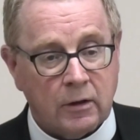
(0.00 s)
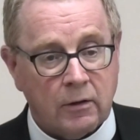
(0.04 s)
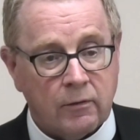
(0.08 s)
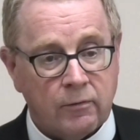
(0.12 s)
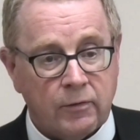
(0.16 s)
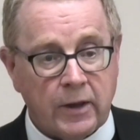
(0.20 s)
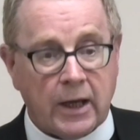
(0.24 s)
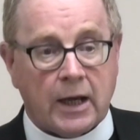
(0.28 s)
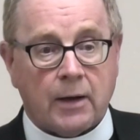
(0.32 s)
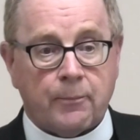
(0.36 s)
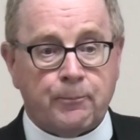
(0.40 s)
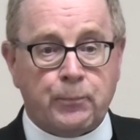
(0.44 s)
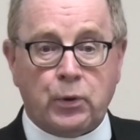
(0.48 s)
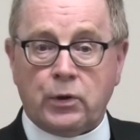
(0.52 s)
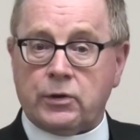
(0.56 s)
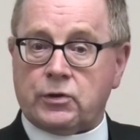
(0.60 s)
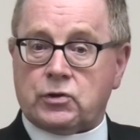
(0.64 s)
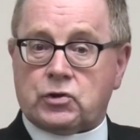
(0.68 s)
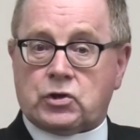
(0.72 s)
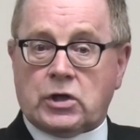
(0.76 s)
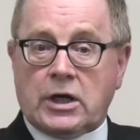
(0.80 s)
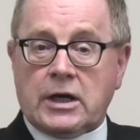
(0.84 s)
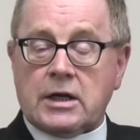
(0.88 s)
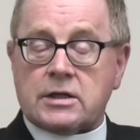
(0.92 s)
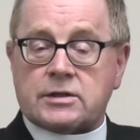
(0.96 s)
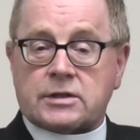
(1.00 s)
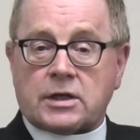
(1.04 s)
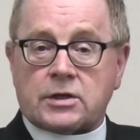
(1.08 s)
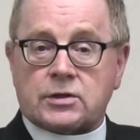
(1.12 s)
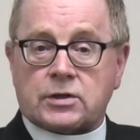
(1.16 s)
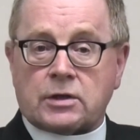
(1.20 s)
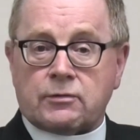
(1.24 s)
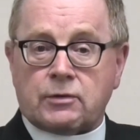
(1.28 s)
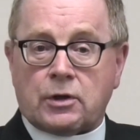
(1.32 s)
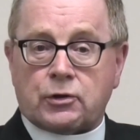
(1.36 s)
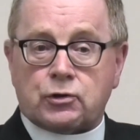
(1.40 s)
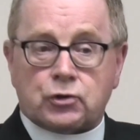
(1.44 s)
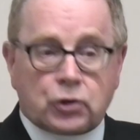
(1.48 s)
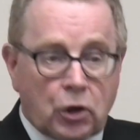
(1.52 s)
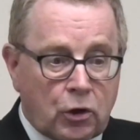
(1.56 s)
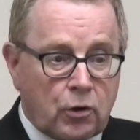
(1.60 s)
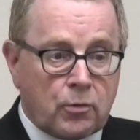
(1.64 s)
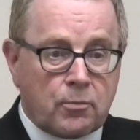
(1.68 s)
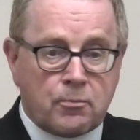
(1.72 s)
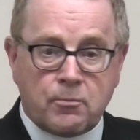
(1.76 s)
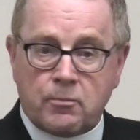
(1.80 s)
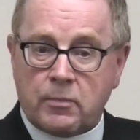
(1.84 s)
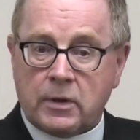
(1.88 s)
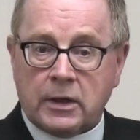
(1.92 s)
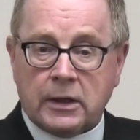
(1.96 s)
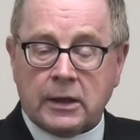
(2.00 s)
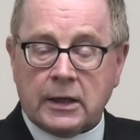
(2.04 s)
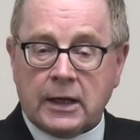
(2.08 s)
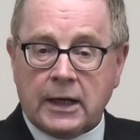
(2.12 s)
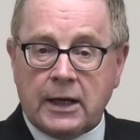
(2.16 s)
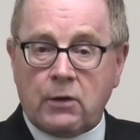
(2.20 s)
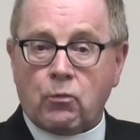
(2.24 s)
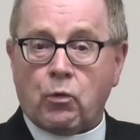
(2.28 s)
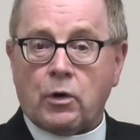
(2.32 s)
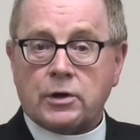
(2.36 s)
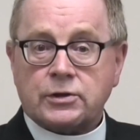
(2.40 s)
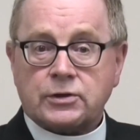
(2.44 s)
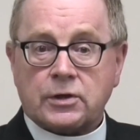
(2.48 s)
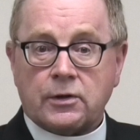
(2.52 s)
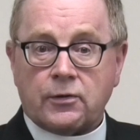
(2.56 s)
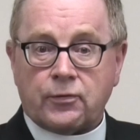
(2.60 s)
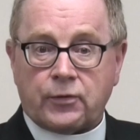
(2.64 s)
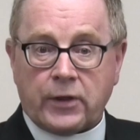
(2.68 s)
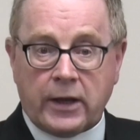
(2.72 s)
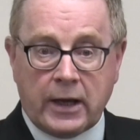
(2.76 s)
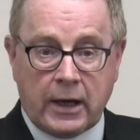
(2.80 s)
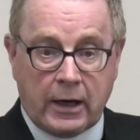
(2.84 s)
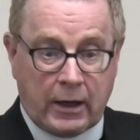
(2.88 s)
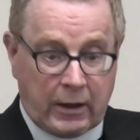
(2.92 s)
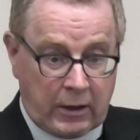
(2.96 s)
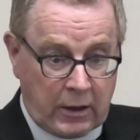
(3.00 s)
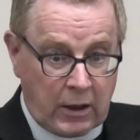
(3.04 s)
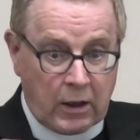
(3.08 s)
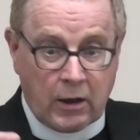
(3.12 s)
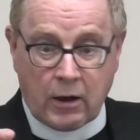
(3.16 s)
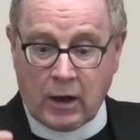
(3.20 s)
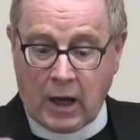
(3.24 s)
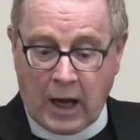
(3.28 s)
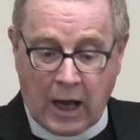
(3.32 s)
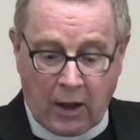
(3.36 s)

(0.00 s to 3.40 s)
They had put Jesus in the tomb. He wasn't there.